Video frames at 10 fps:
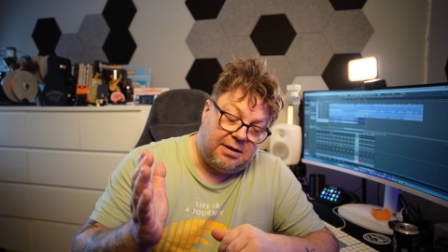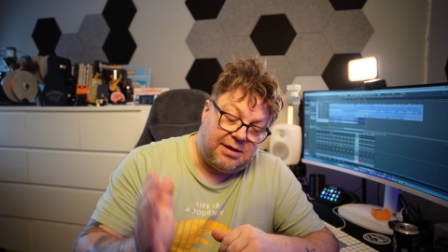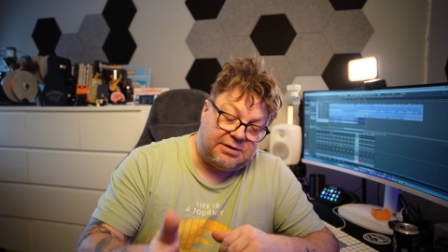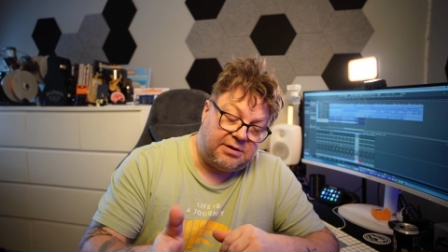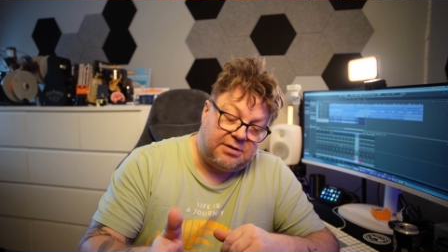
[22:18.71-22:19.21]

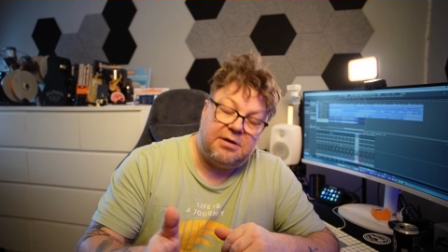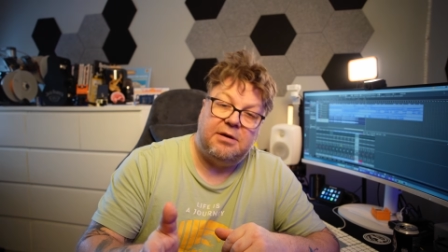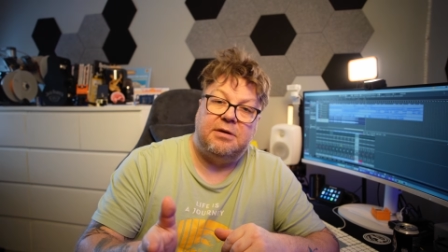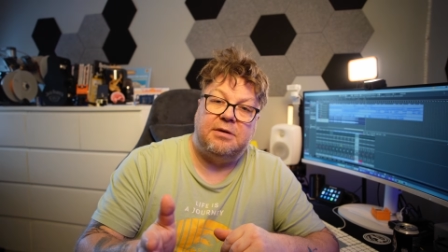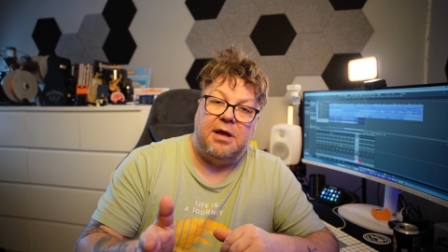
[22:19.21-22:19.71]
Listen,
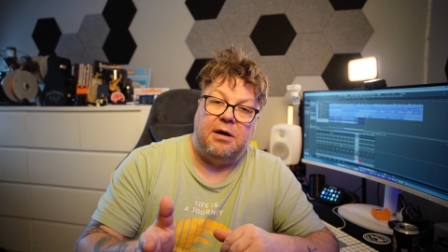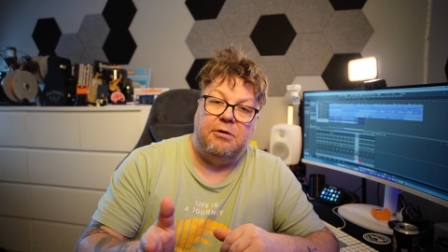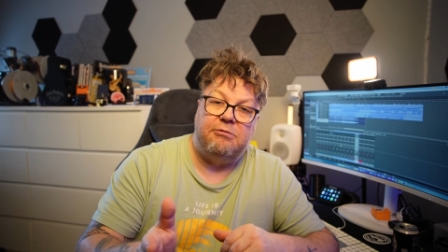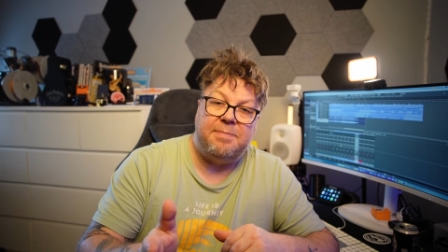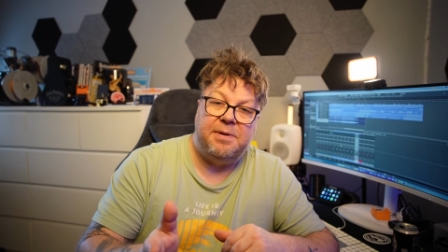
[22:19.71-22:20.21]
I'm
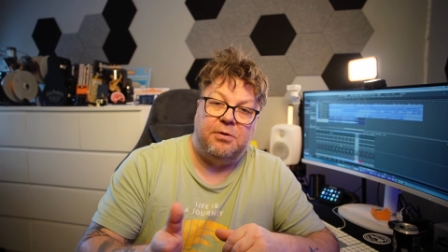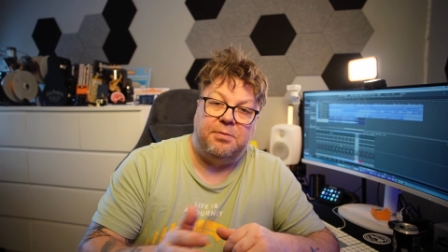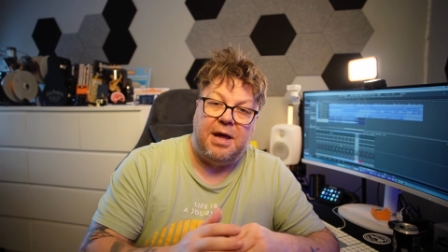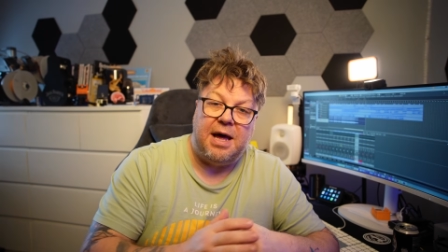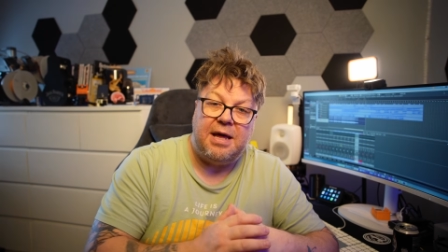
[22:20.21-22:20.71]
going to wrap it
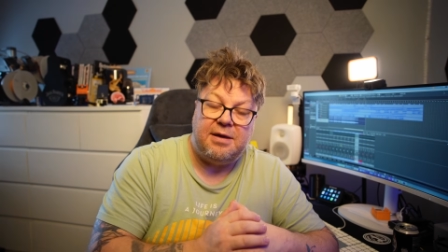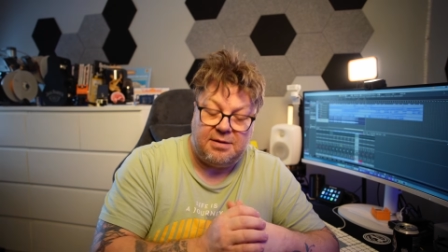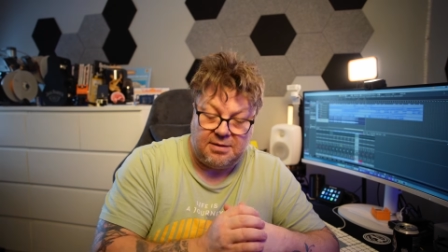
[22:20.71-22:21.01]
up there.